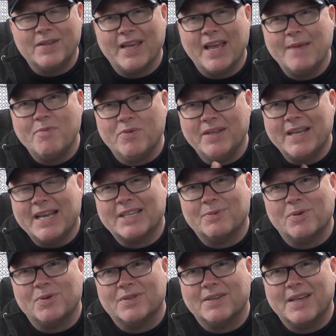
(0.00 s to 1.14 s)
a game on the
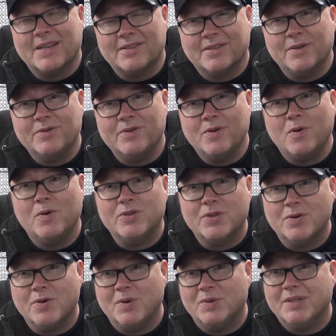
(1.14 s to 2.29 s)
Xbox exclusive
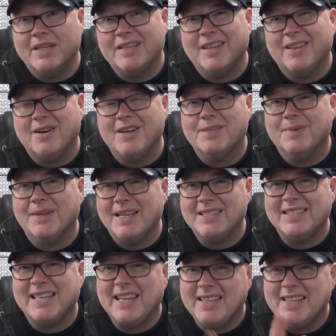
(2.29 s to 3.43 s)
also called Deadly Alliance, but that's
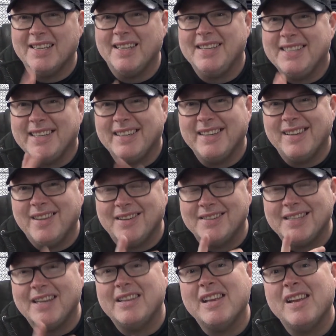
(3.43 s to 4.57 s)
technically
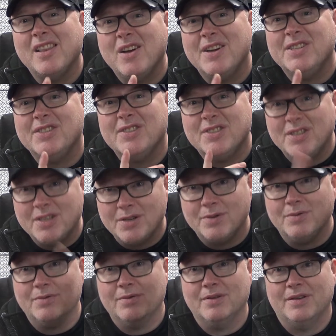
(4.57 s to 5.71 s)
Deadly Alliance
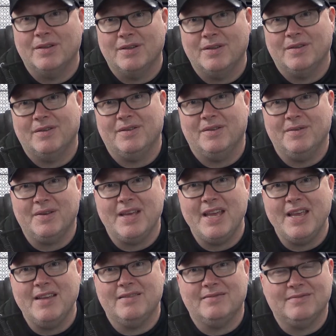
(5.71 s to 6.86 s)
2.
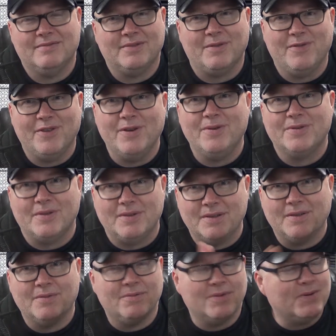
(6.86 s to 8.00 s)
Okay? Confused? I
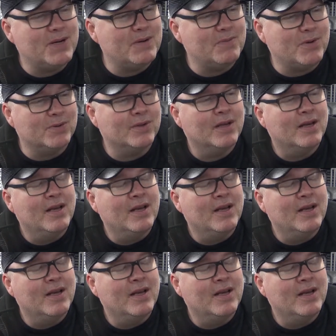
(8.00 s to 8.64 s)
know what I was.